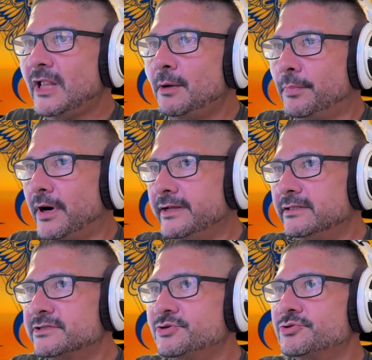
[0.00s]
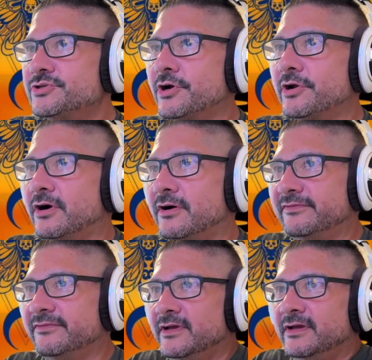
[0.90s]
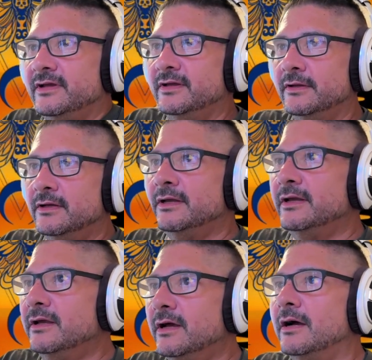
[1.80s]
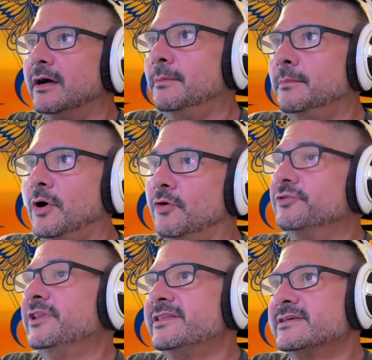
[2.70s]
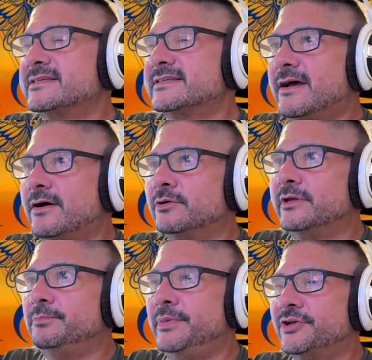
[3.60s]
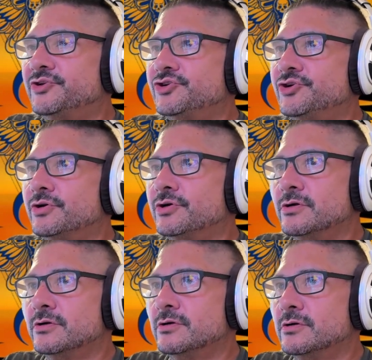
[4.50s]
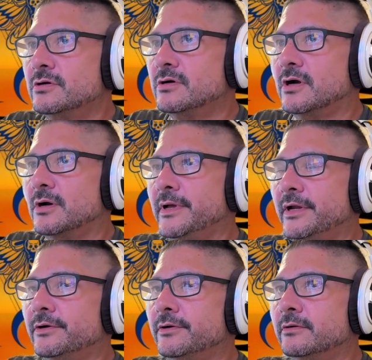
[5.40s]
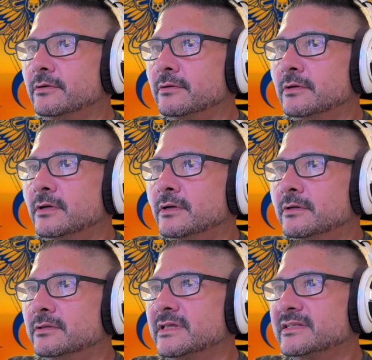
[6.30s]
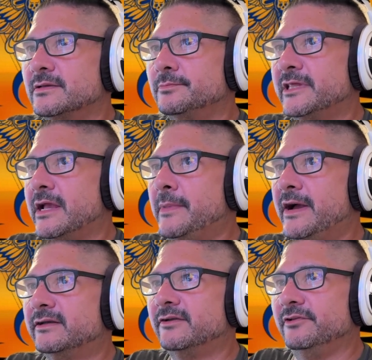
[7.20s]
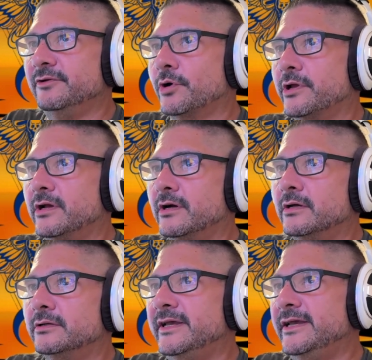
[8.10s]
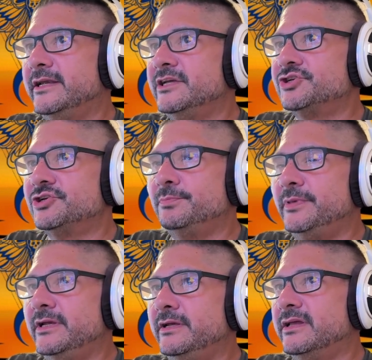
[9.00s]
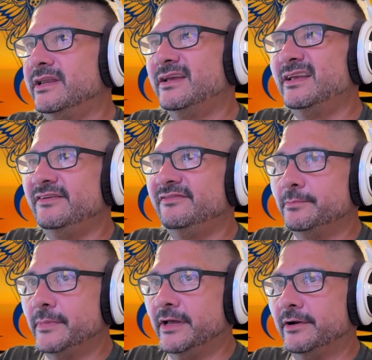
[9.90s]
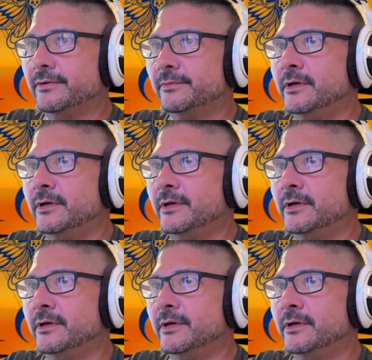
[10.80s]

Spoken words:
But to start off, hopefully the sound and picture are better. That's something I'm actively working on, and it should be getting even better.